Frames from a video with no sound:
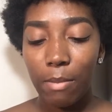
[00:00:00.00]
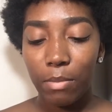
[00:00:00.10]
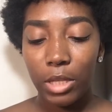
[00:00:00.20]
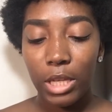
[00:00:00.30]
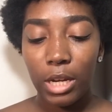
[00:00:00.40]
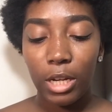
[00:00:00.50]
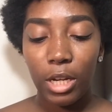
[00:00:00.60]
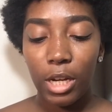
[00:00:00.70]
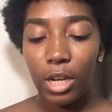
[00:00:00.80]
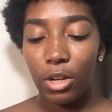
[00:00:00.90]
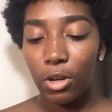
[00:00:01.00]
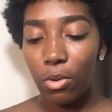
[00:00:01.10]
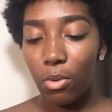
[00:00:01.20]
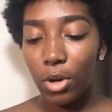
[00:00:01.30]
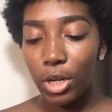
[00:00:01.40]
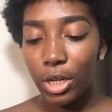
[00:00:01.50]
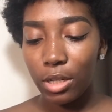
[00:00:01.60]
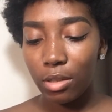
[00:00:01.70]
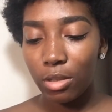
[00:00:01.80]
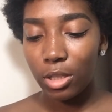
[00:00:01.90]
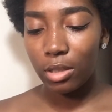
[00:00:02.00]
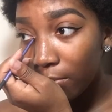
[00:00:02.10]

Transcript: and put that in the inner corners.